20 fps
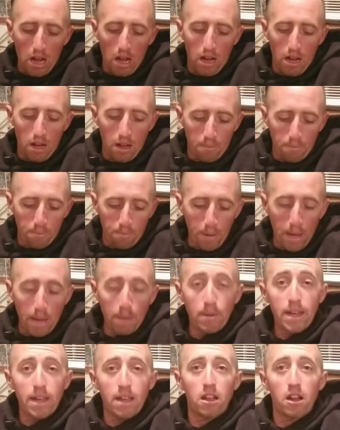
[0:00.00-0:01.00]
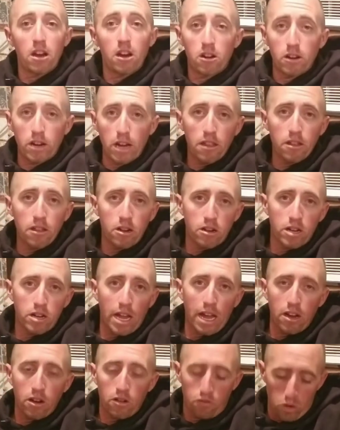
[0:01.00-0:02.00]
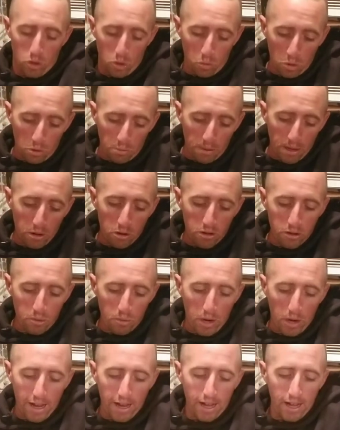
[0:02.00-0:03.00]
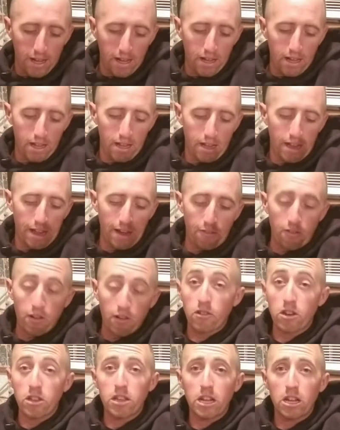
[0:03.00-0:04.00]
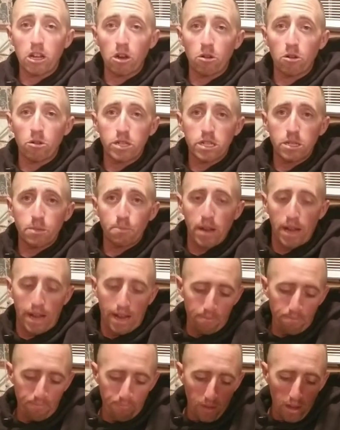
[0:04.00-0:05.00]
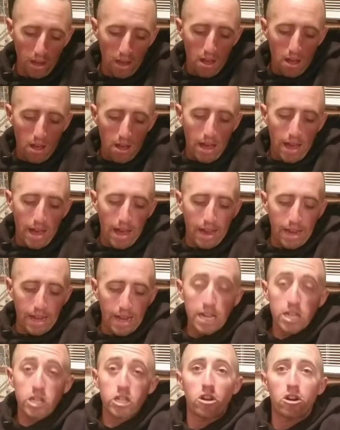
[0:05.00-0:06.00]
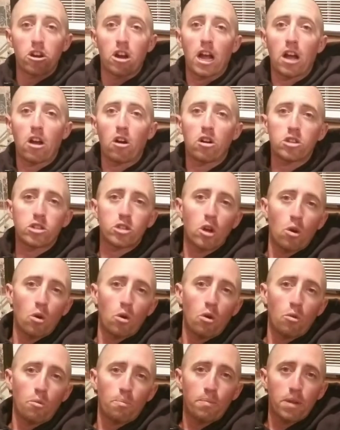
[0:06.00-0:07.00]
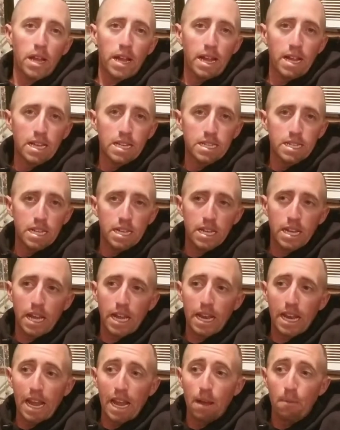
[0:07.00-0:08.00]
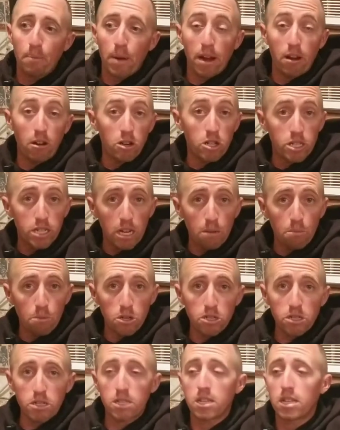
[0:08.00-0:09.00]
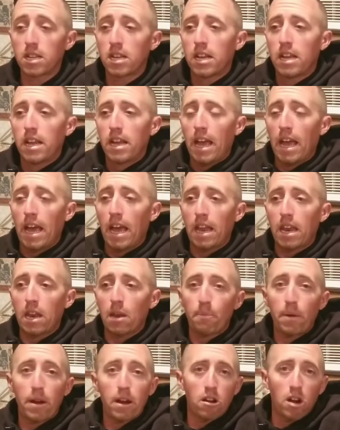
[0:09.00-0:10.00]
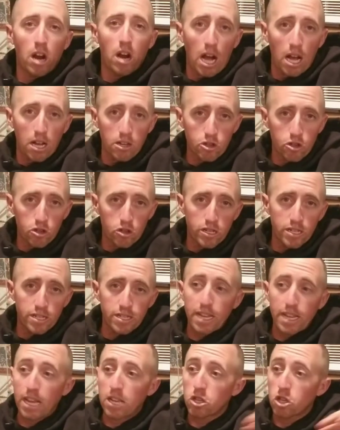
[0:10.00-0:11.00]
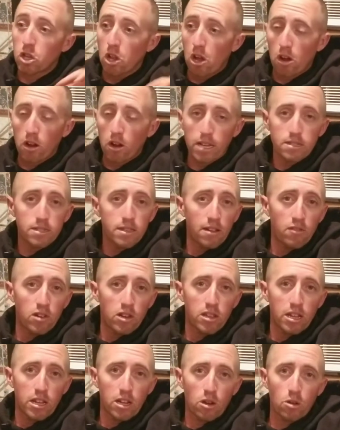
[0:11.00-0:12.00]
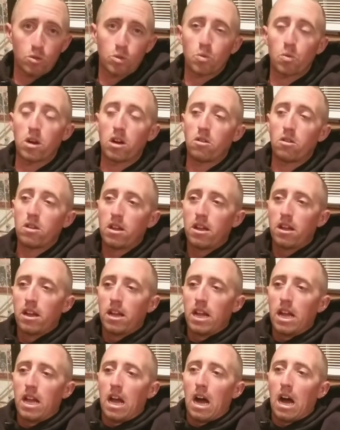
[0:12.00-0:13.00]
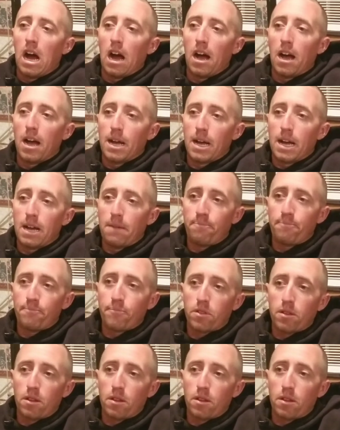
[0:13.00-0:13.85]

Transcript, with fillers: uh, baby or another kangaroo will be on the way if everything goes as planned. And next year I also plan to get a pair of zebras and a pair of ostriches as long as everything goes well. Uh,